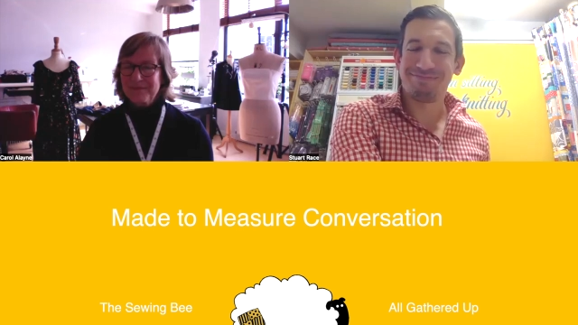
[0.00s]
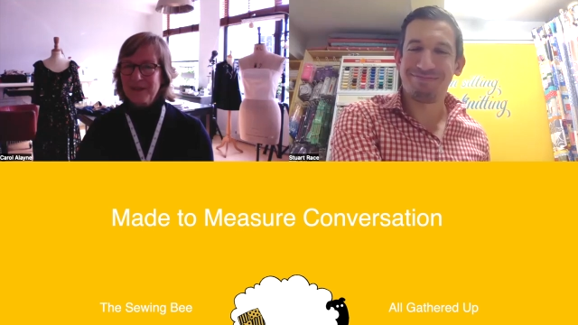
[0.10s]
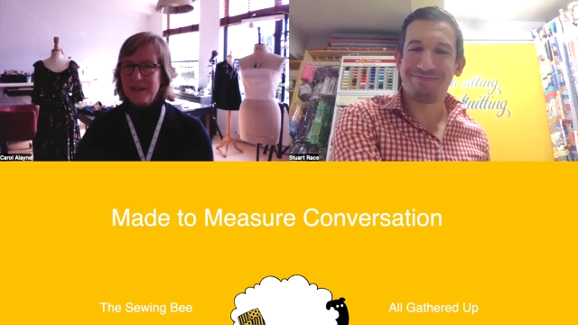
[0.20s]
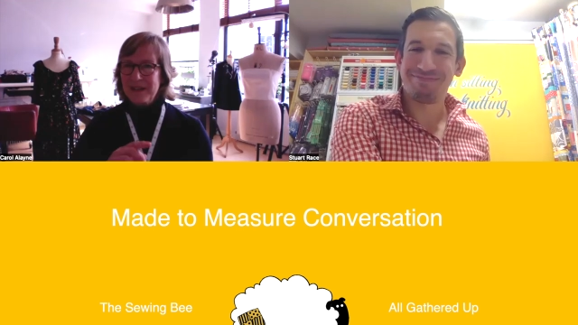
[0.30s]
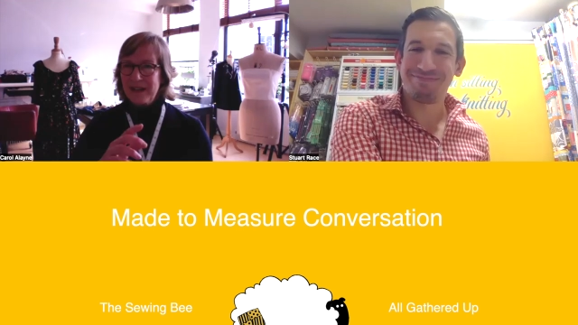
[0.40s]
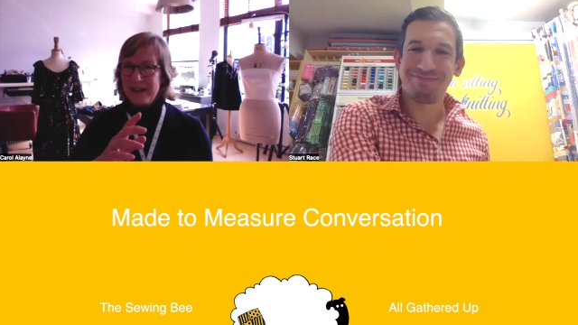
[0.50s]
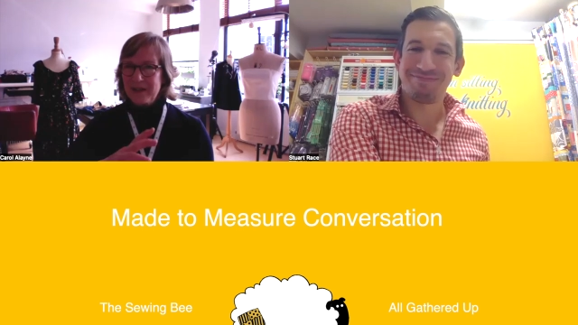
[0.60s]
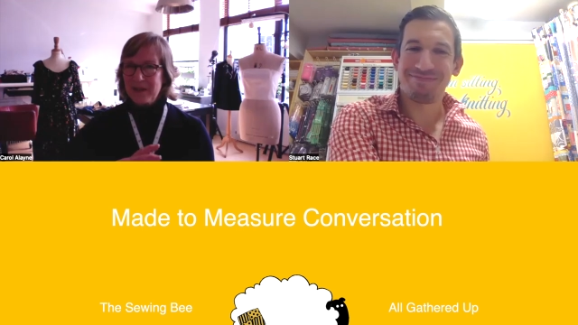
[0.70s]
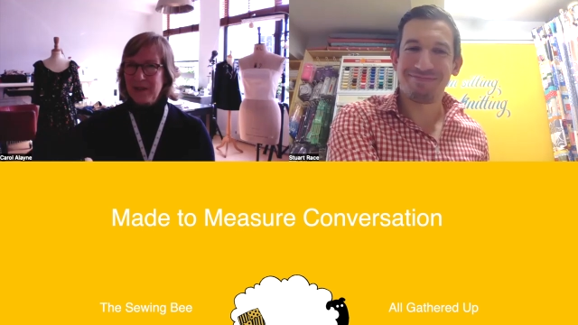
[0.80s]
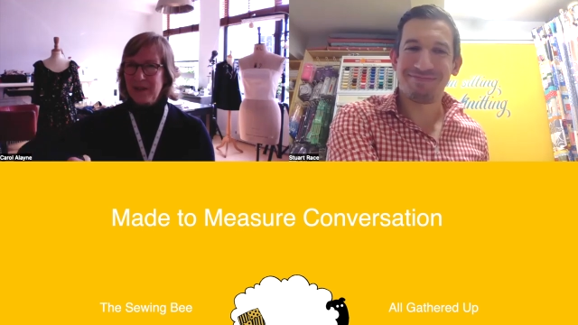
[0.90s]
Speaker 1: with a
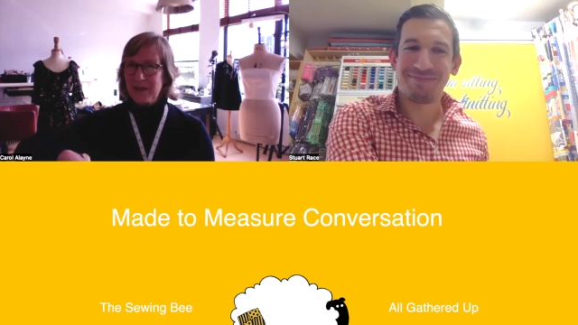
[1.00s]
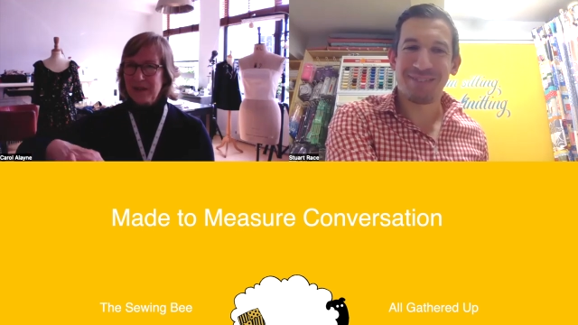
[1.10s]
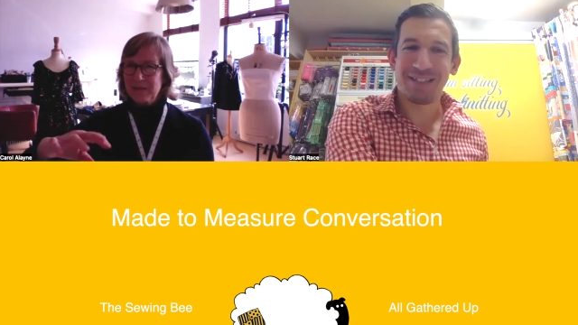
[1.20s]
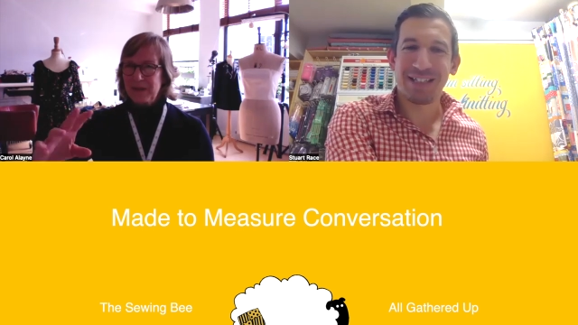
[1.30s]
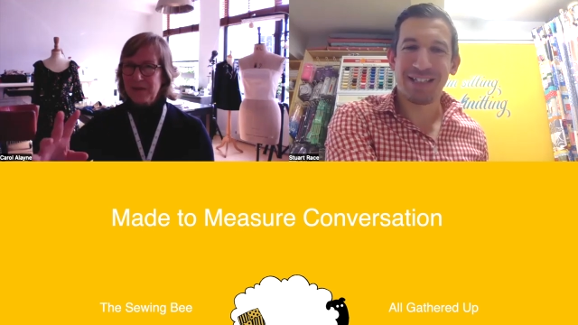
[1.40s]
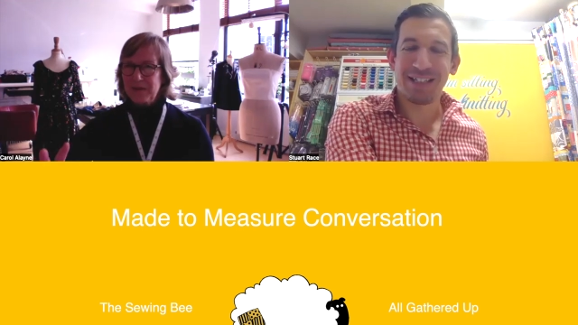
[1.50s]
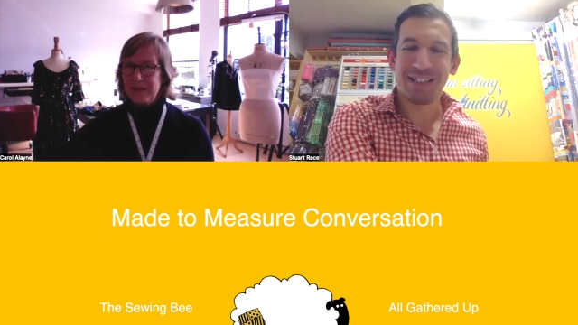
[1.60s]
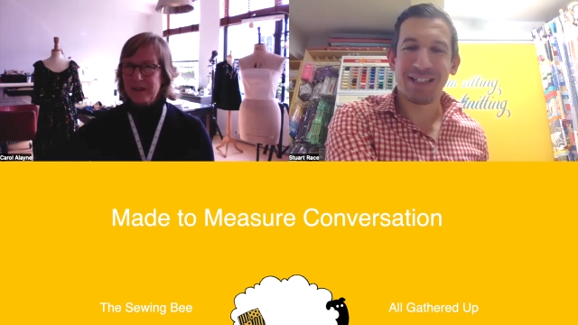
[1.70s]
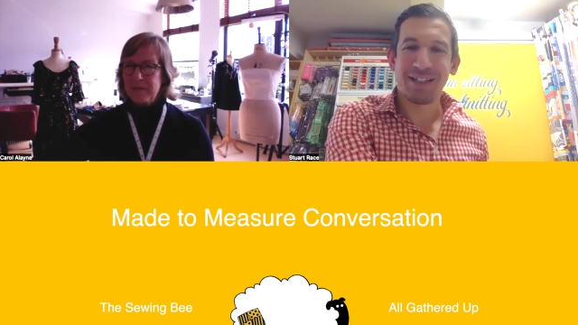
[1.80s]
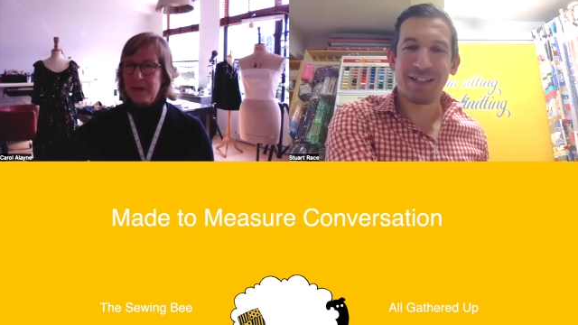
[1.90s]
nice long ruffle
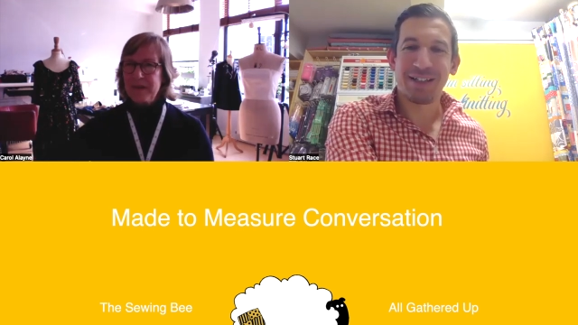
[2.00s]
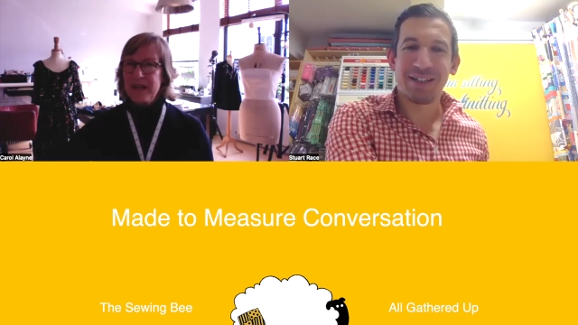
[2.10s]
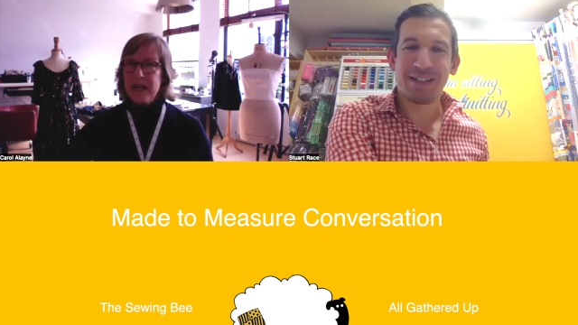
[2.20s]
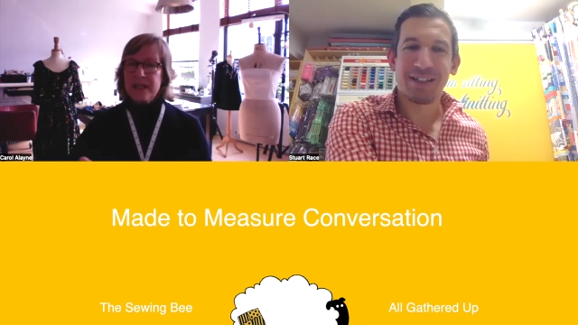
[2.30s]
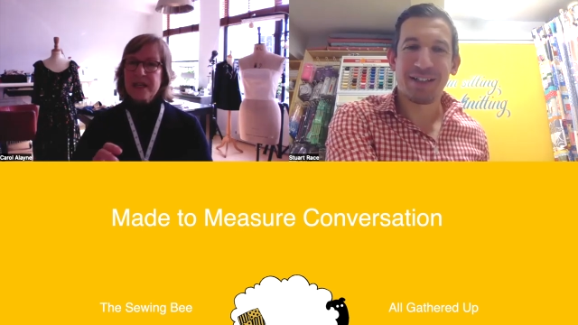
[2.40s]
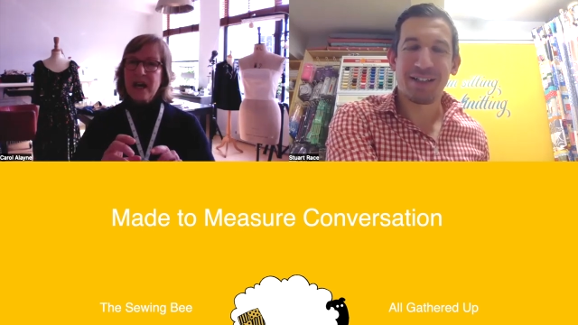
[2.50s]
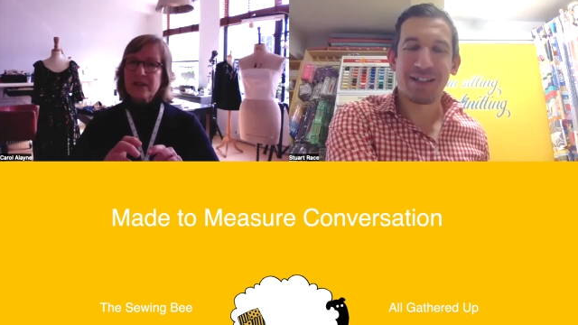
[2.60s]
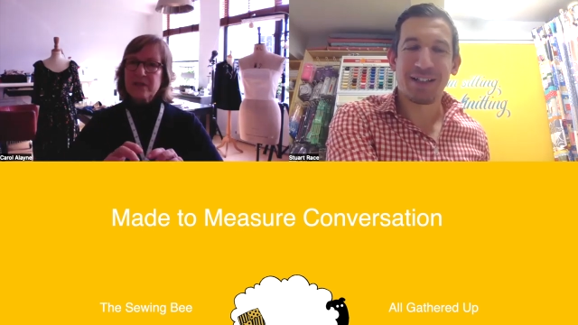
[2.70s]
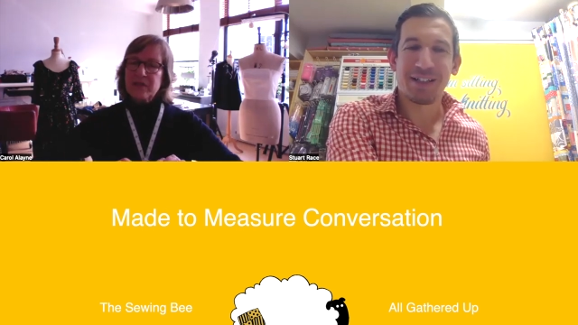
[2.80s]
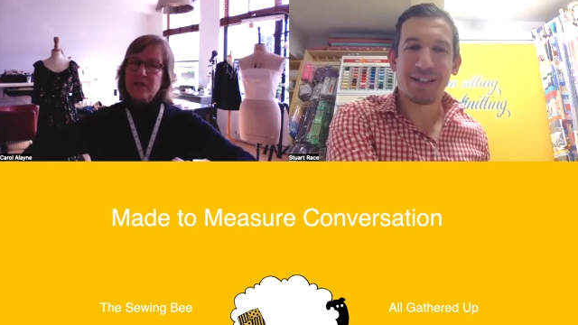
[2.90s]
that maybe
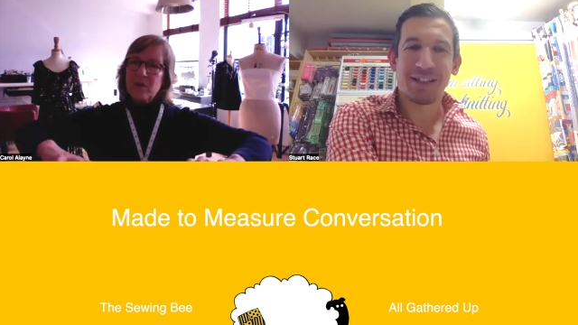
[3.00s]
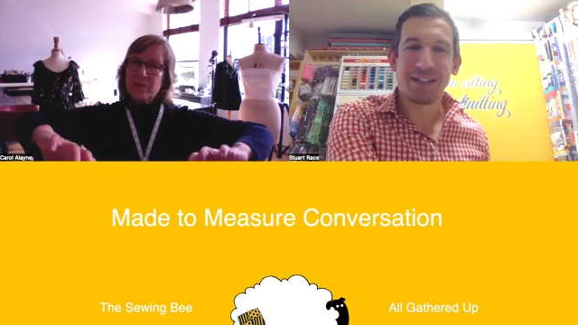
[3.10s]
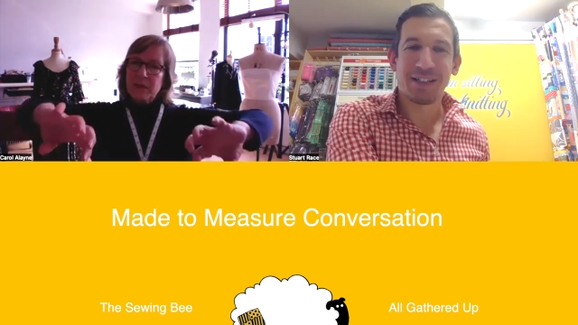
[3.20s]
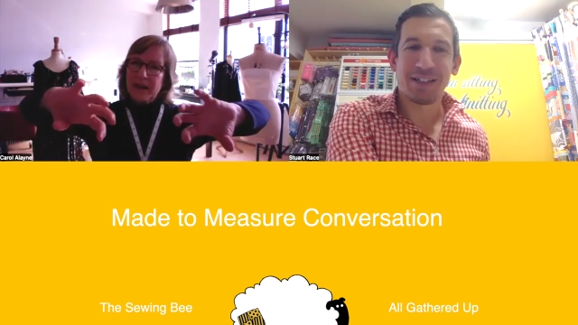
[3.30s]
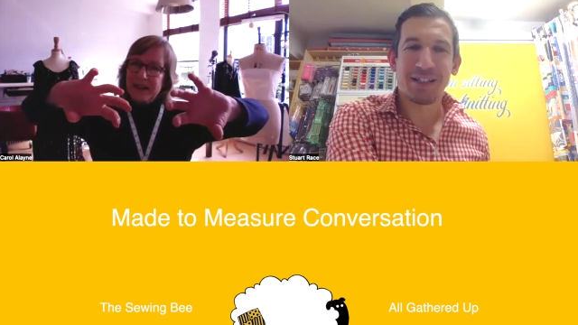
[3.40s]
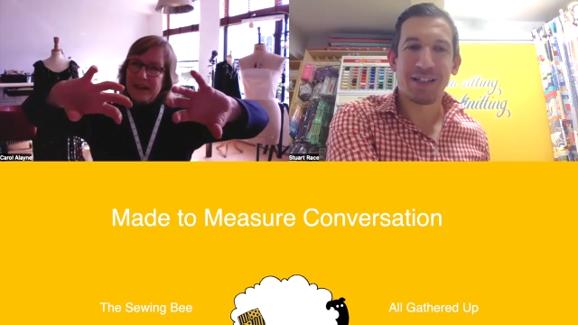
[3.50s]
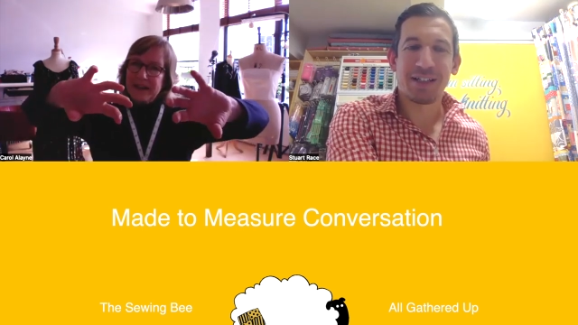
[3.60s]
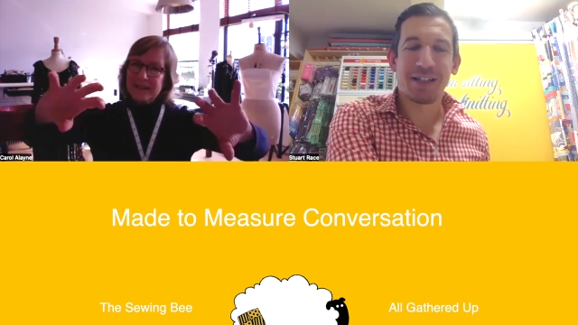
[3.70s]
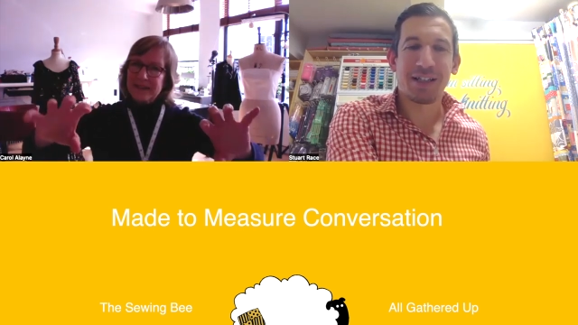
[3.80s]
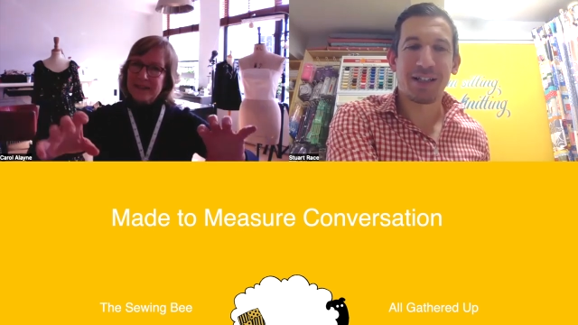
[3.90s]
not so
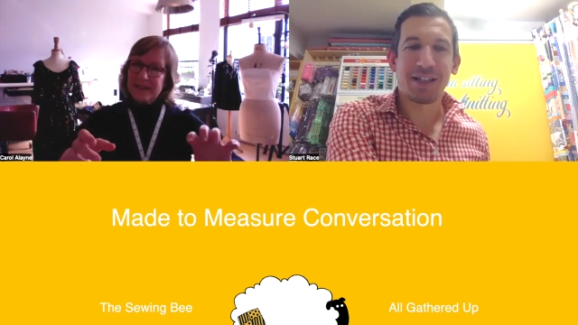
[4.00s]
biased.